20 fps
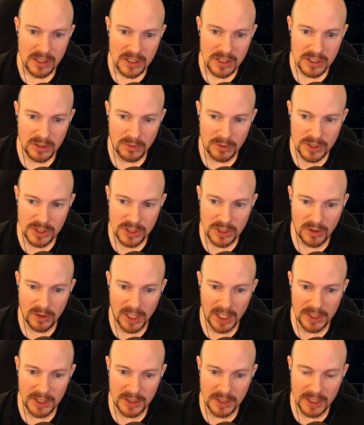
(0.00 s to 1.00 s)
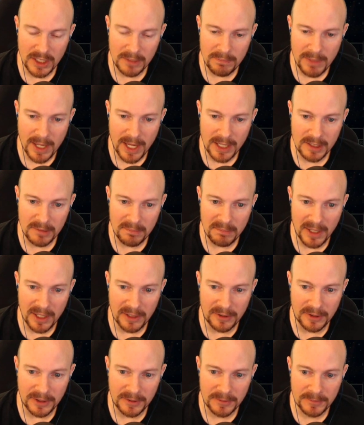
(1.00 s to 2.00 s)
So we'll just go ahead and get backup
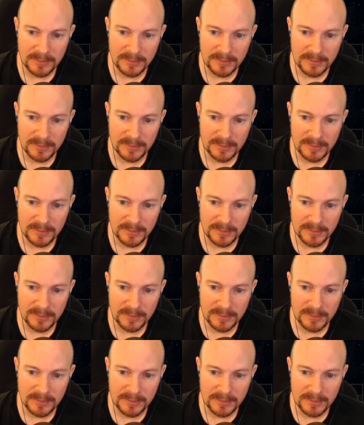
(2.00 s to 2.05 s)
battery.